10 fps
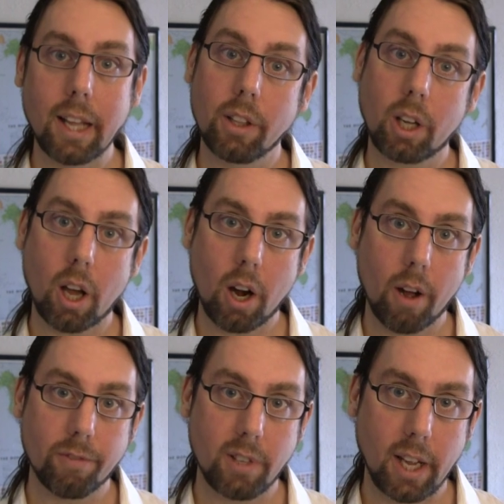and the
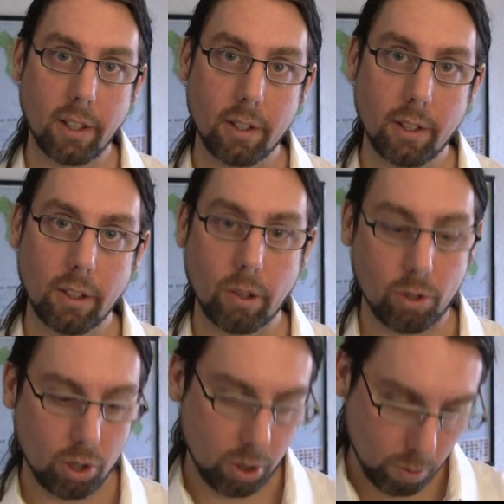cutoff date. And
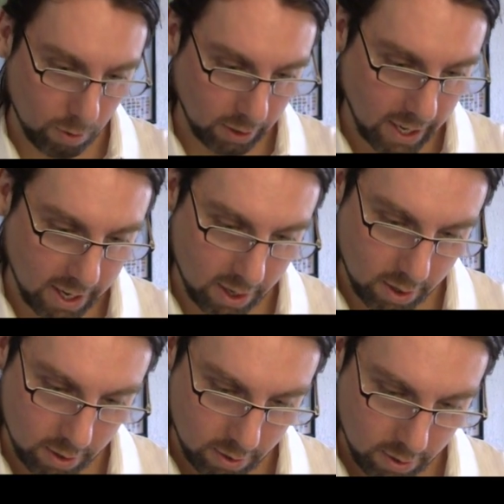those are two
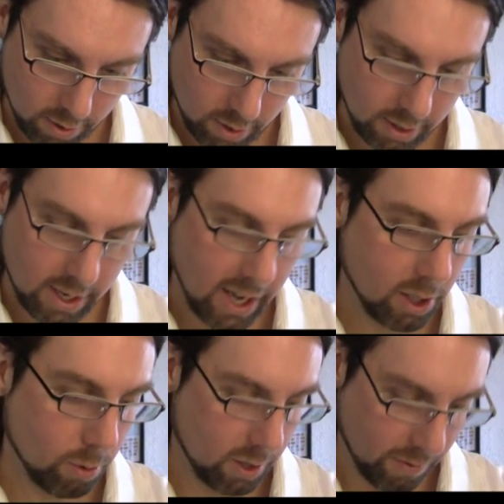related
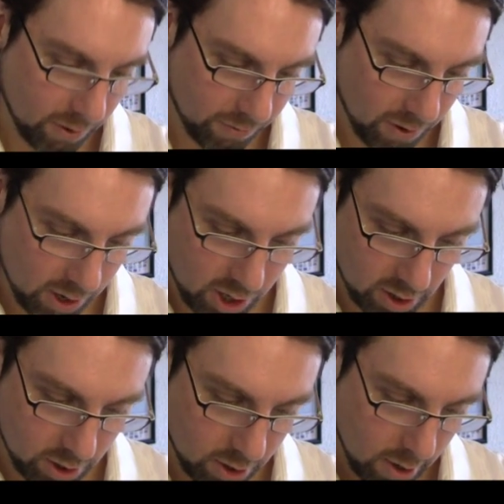dates with different
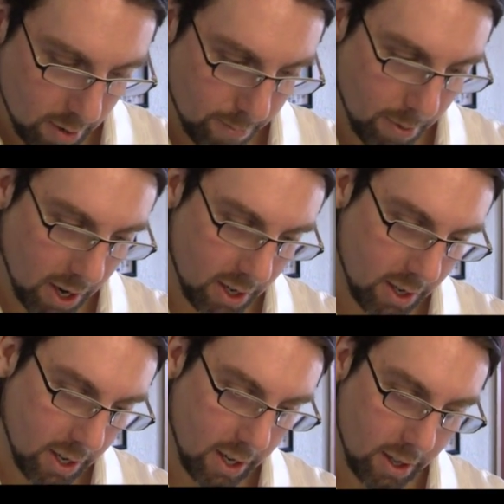functions,
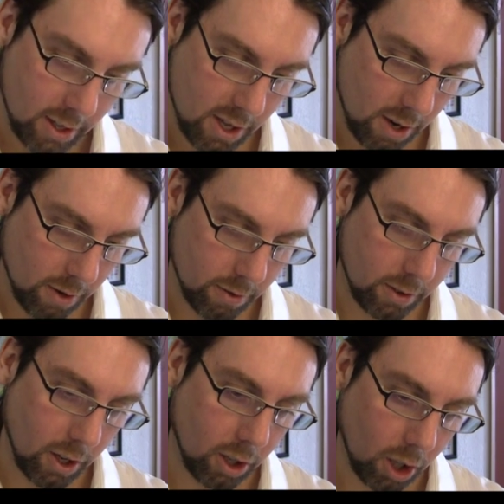but
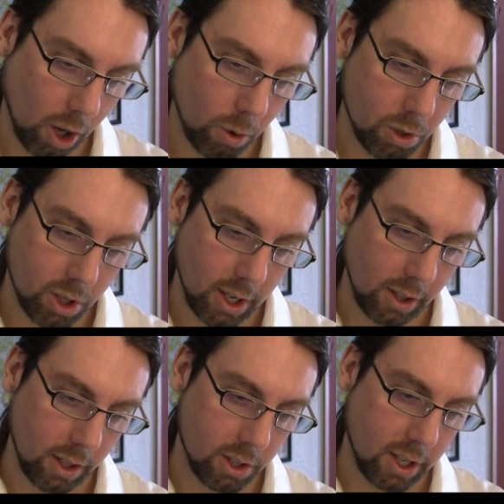they're close.
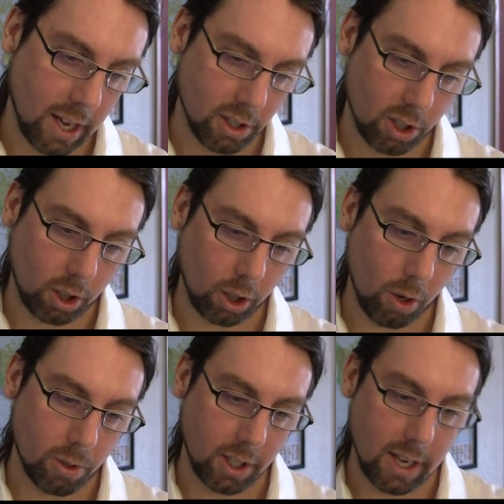In this case, the
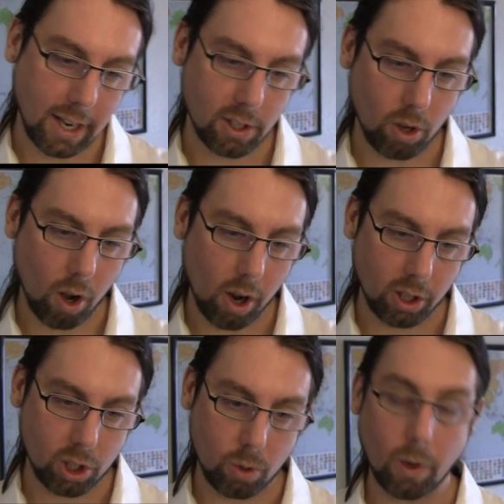closing date is
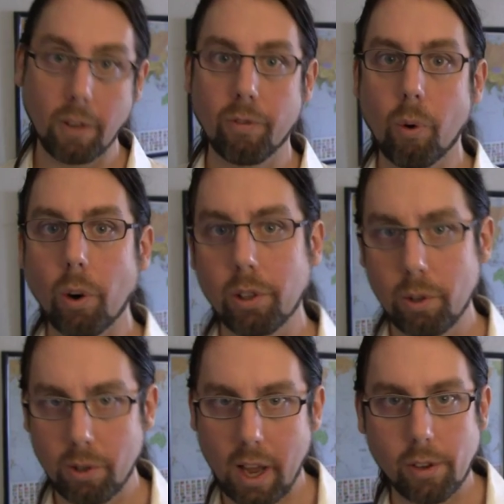August 24th,
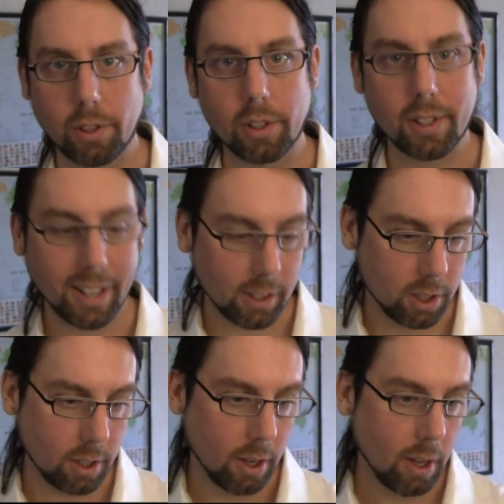
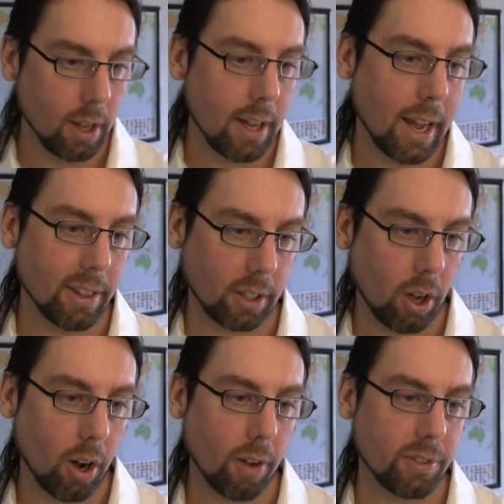2006, and the
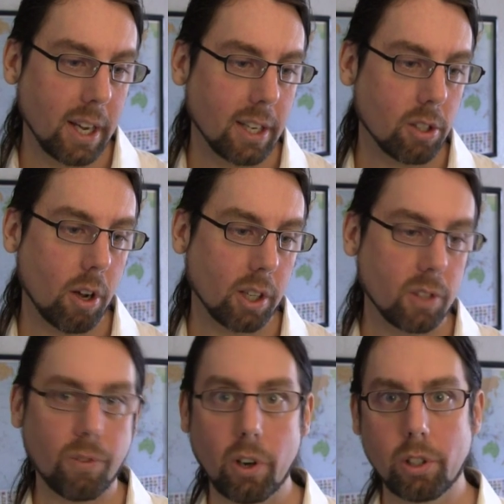cutoff date is
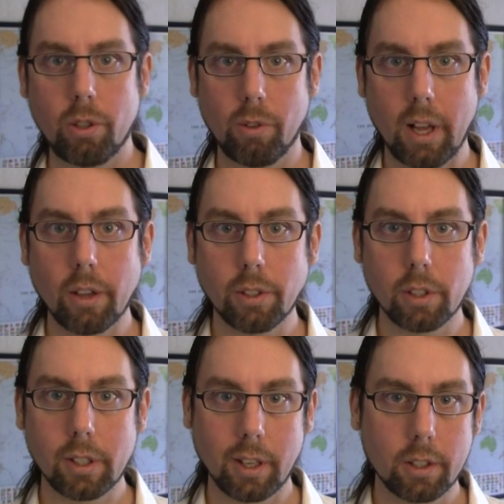August 1st,
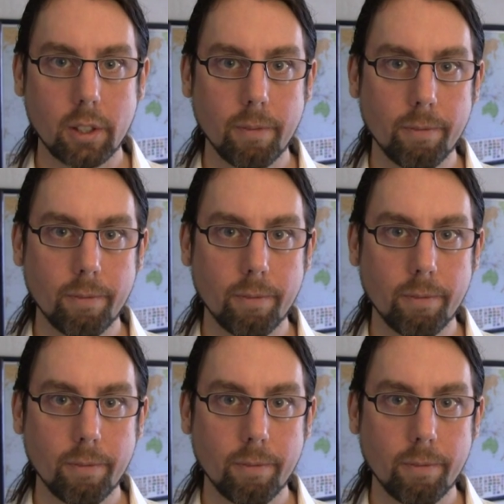2006.